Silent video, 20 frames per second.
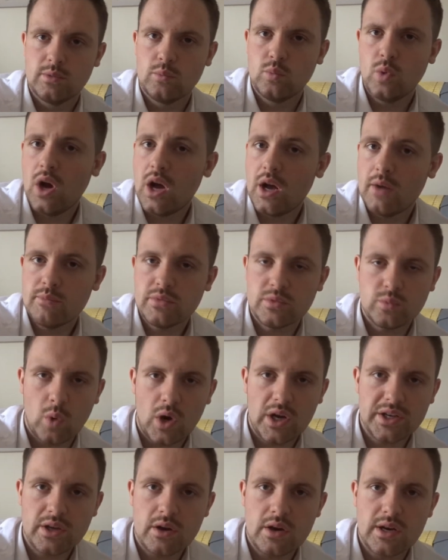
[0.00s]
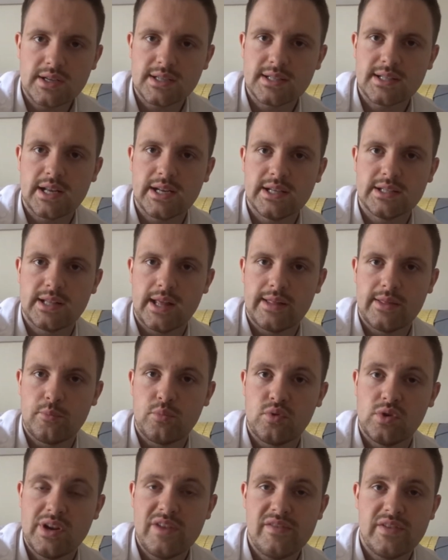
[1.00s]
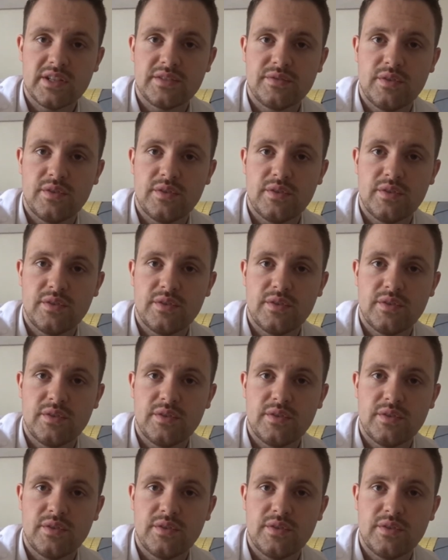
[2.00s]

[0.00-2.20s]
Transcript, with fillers: What I, what I don't understand is that the previous